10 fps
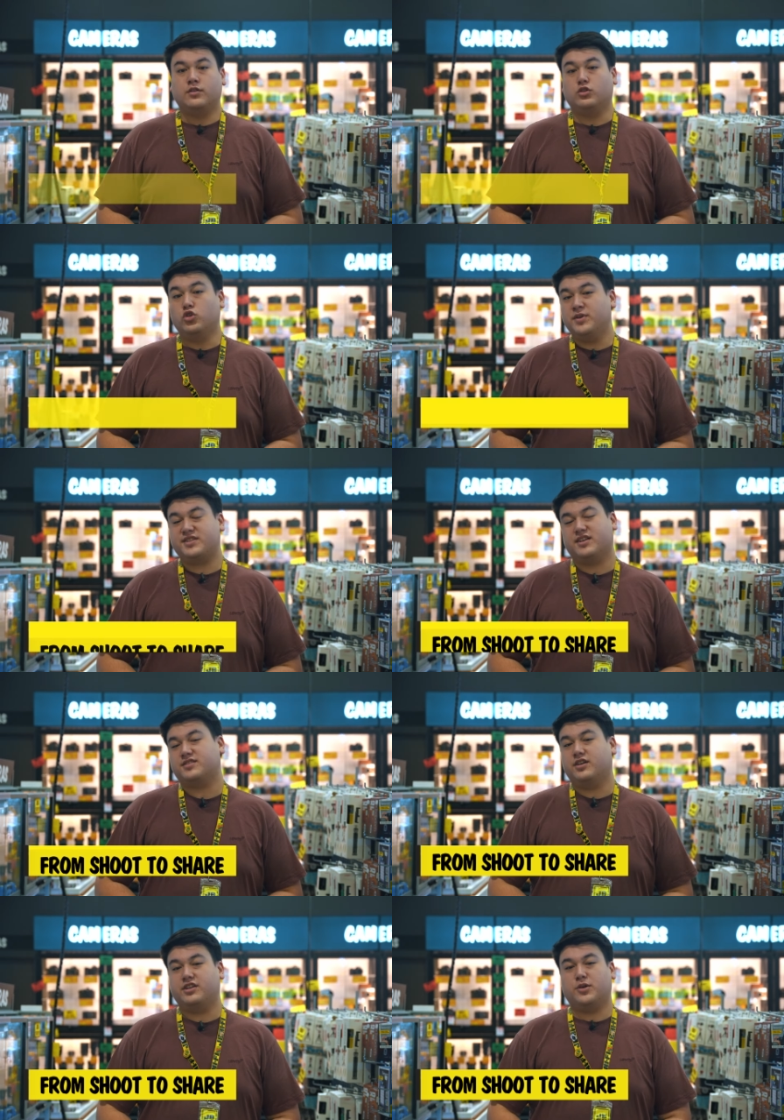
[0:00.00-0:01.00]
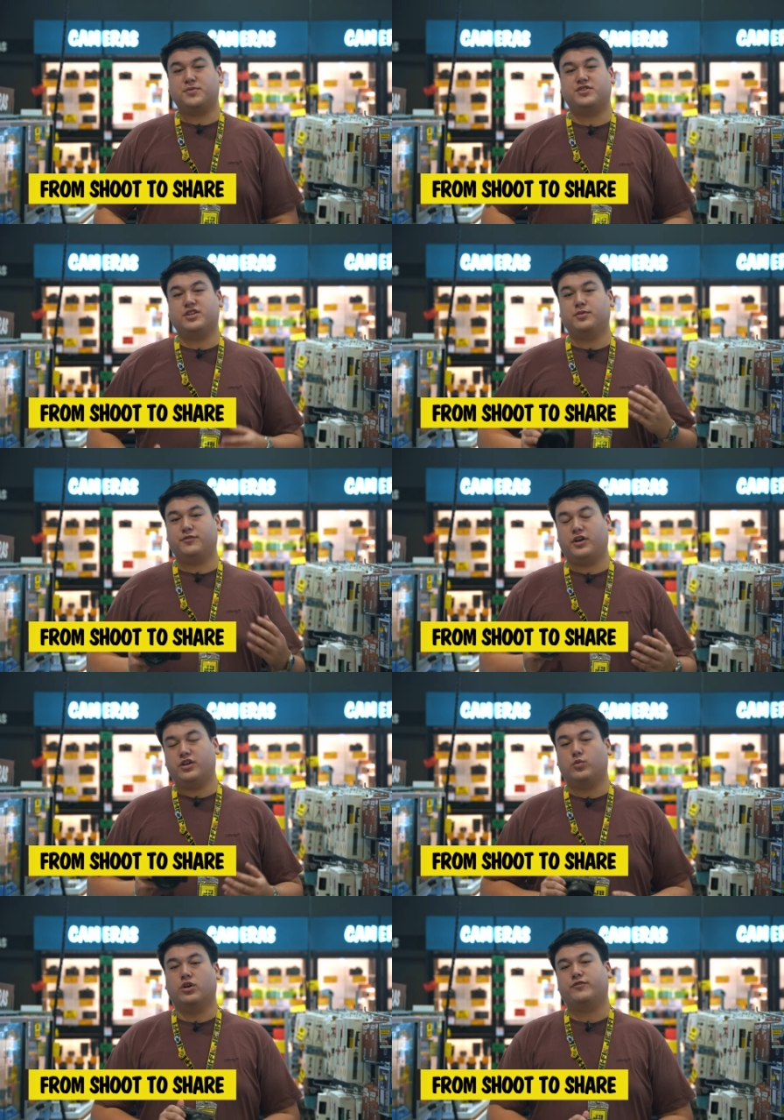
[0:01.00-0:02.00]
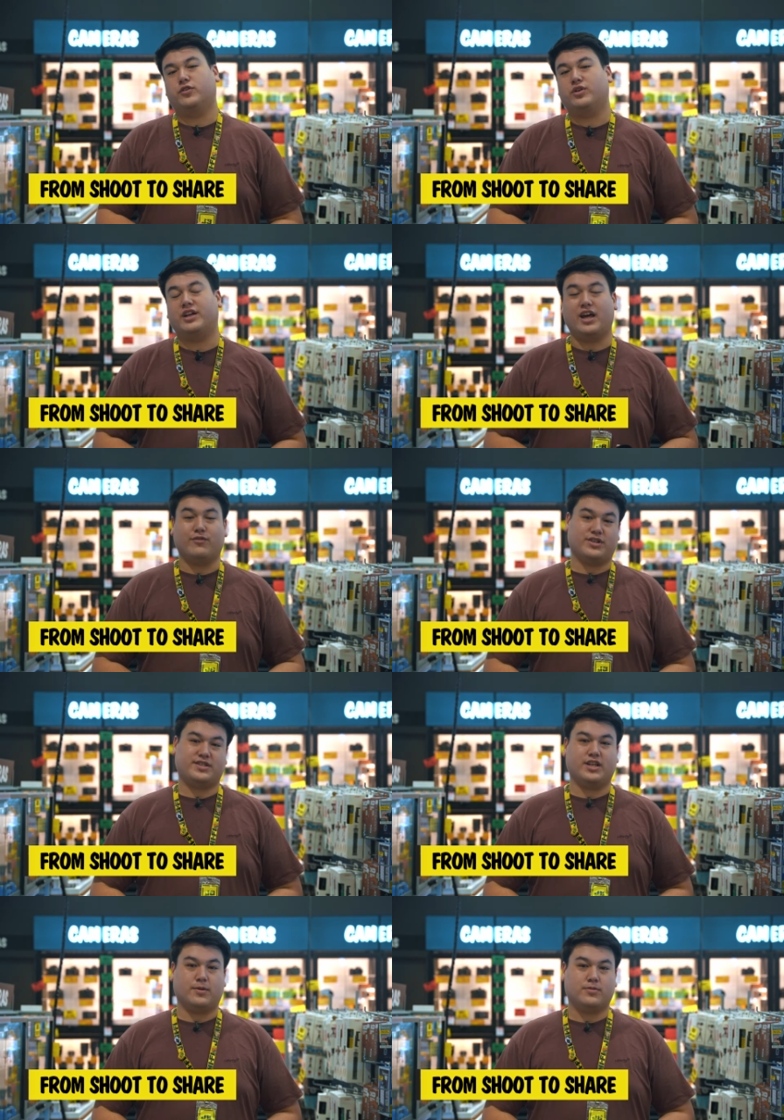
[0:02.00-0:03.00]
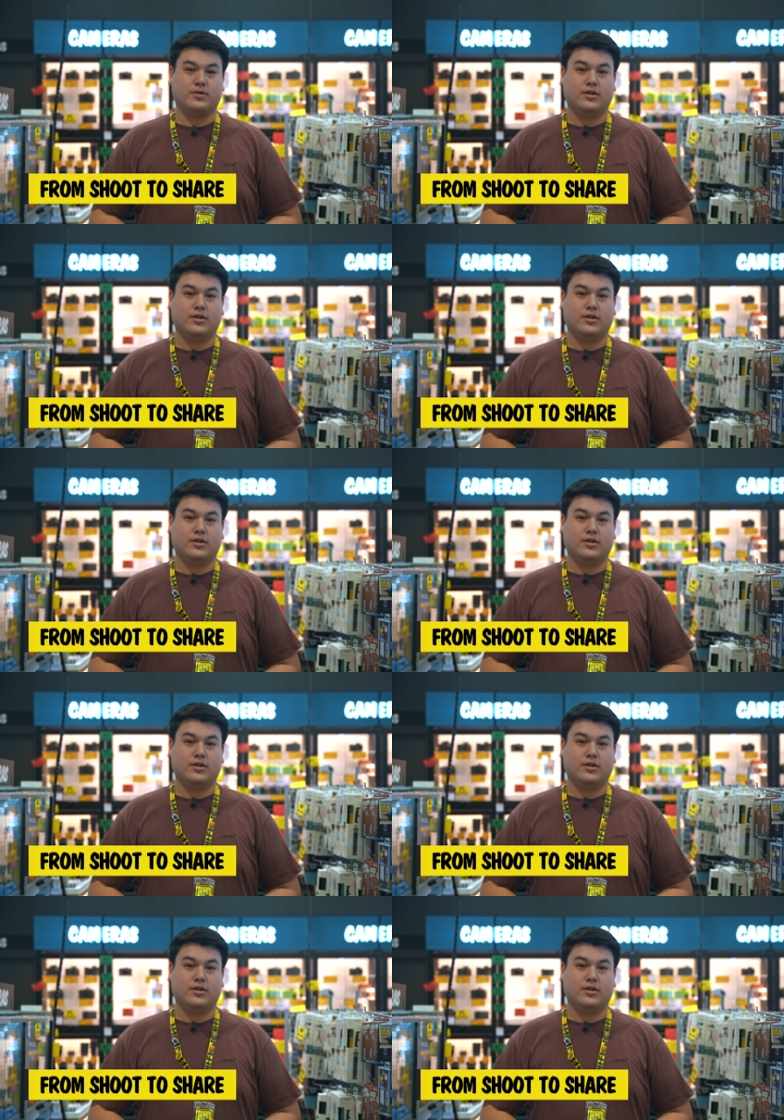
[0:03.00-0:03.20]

The Lumix S9 helps you simplify your workflow at every step.